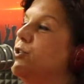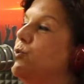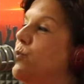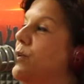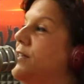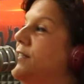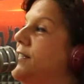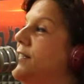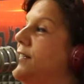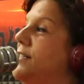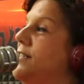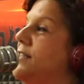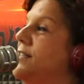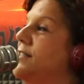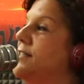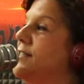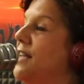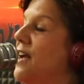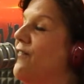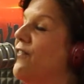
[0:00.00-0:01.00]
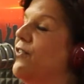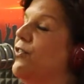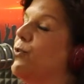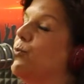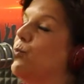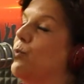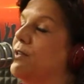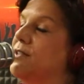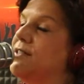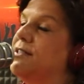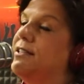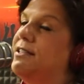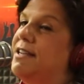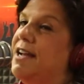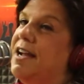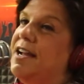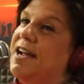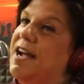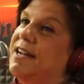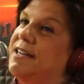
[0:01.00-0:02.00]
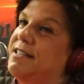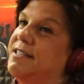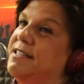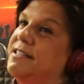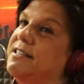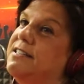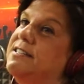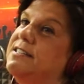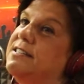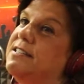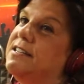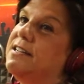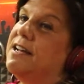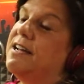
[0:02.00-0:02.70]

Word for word: 27th was the day I did